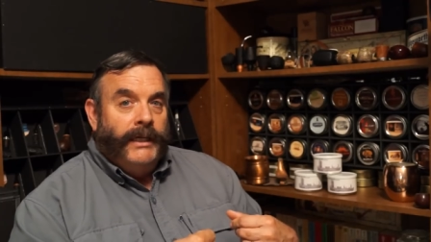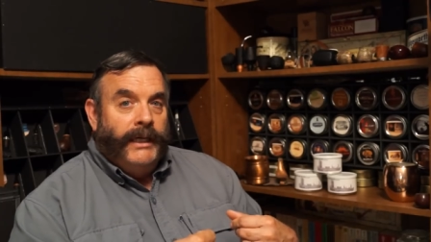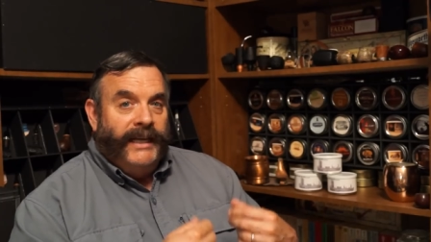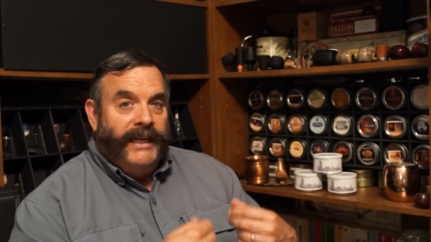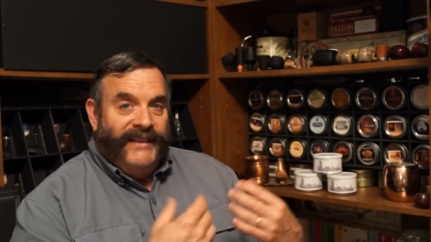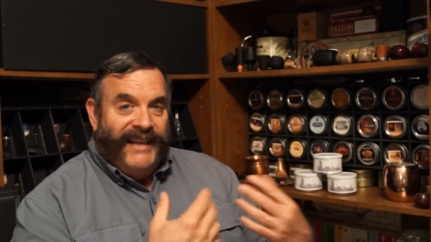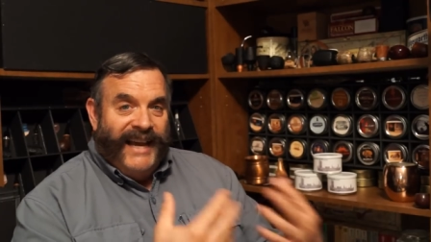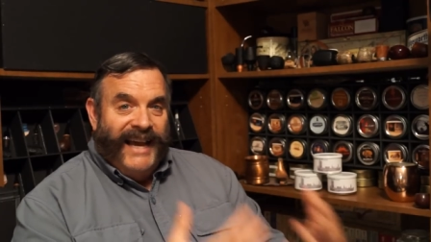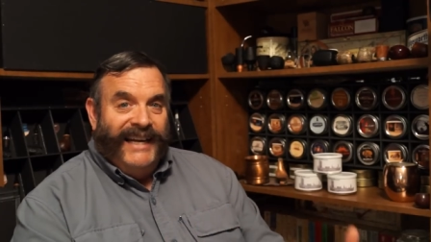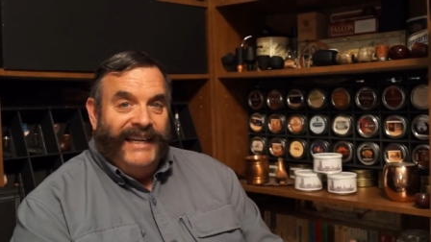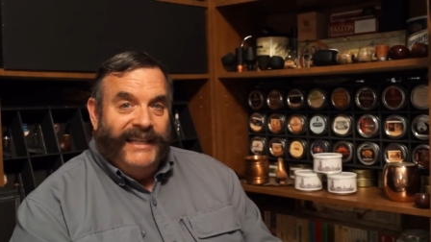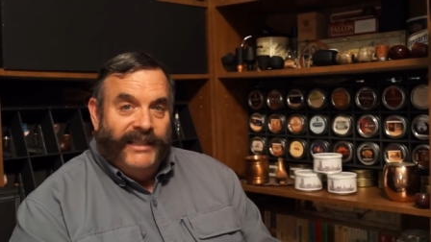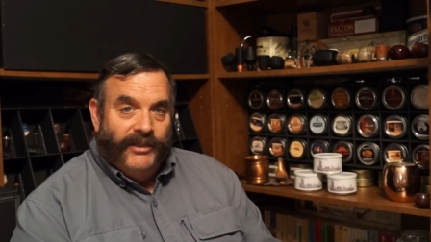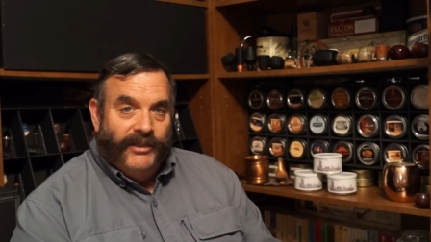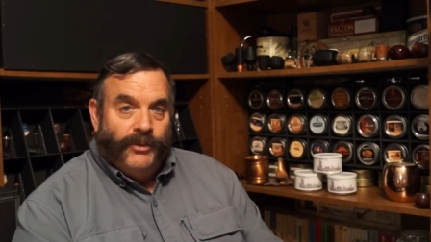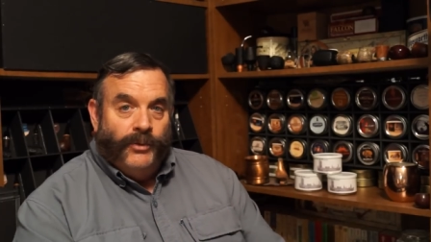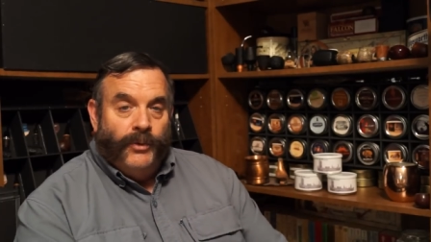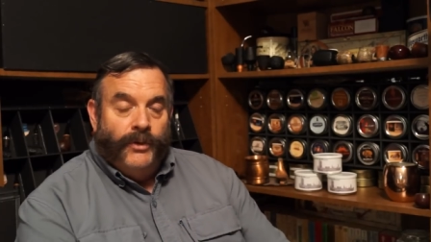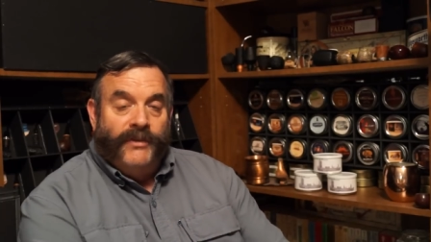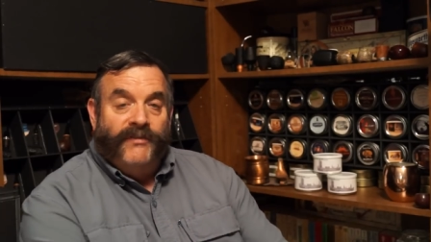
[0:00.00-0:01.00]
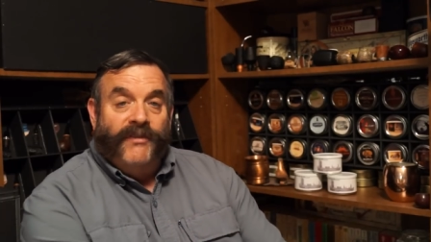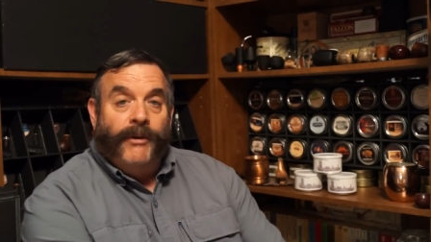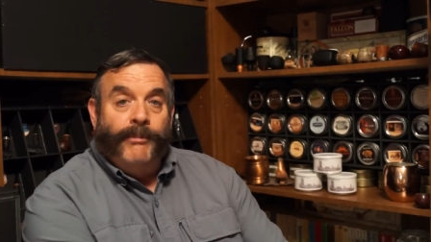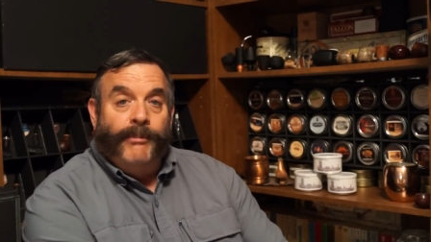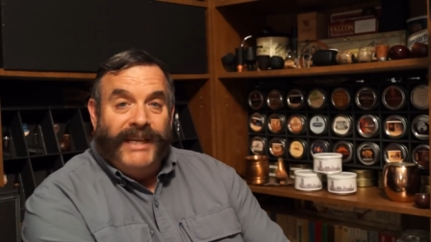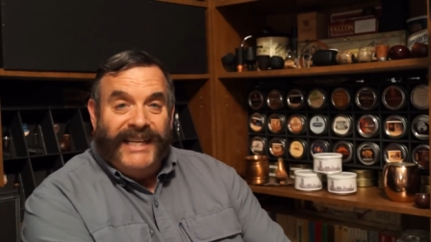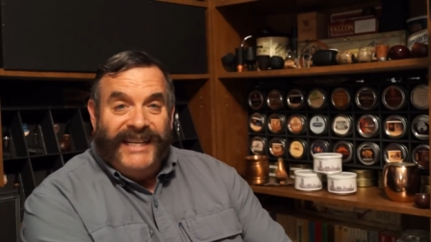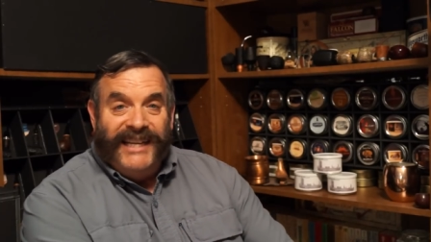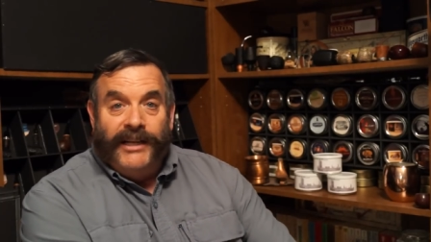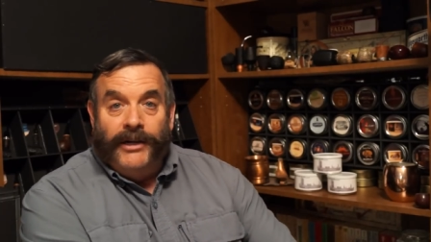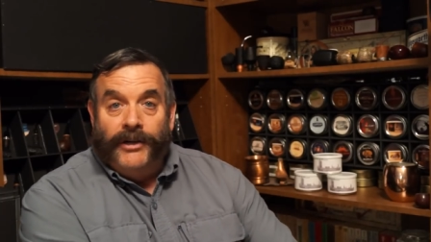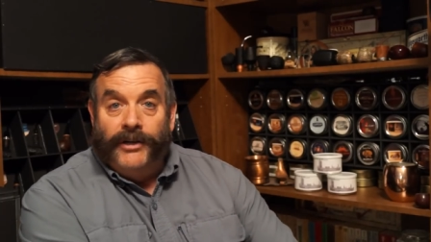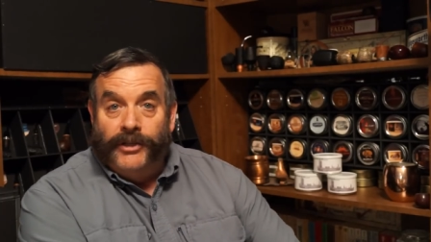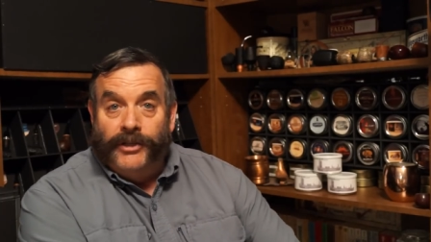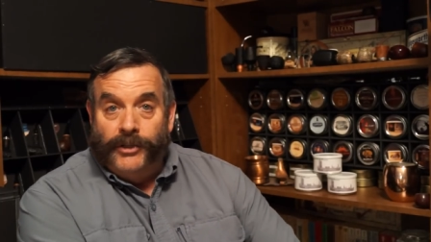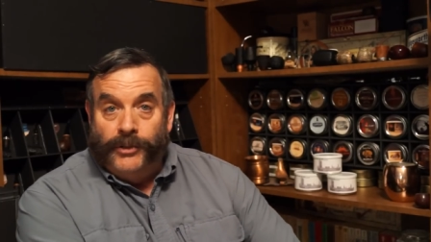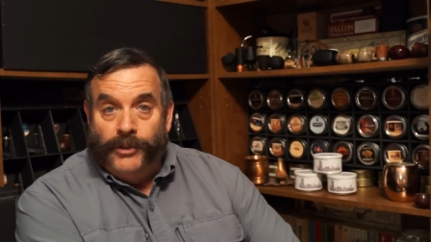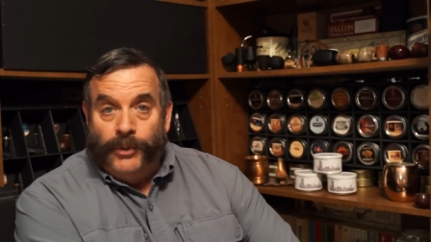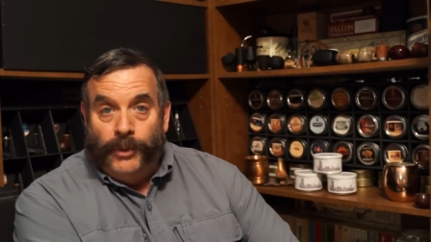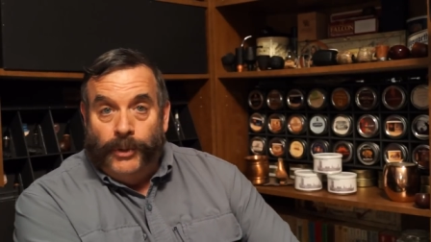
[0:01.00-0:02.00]
and that is sort of a beginner
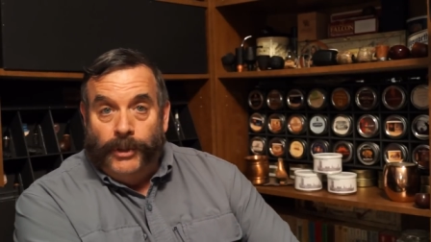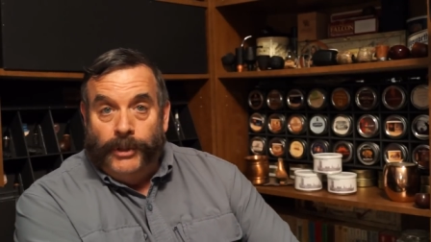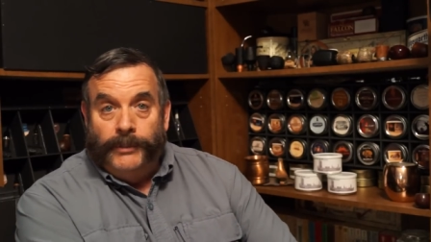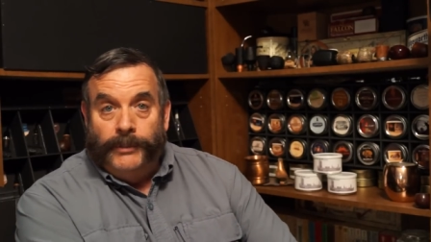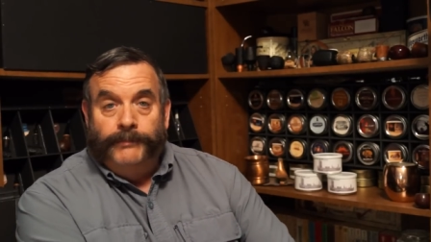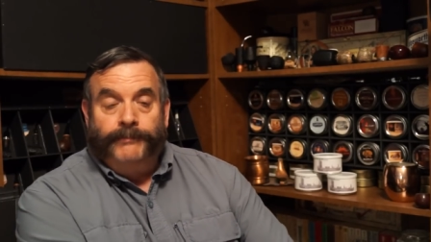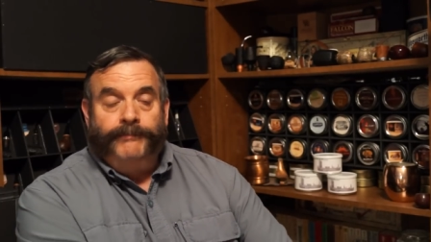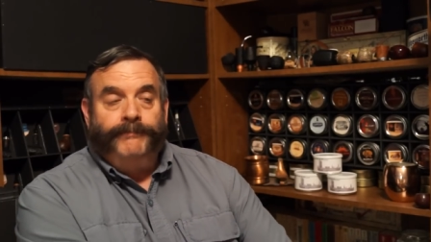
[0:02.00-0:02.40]
tutorial.